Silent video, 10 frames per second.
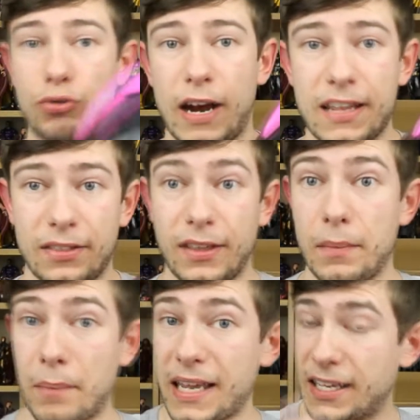great
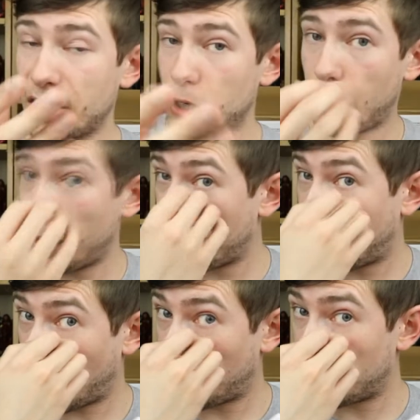that making your own
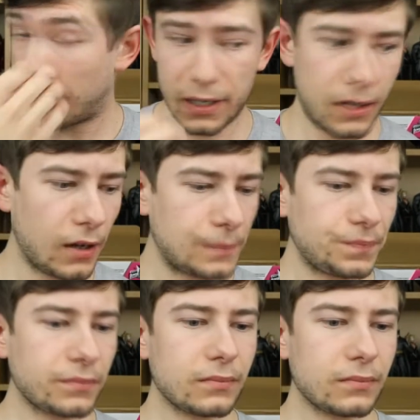helmet might not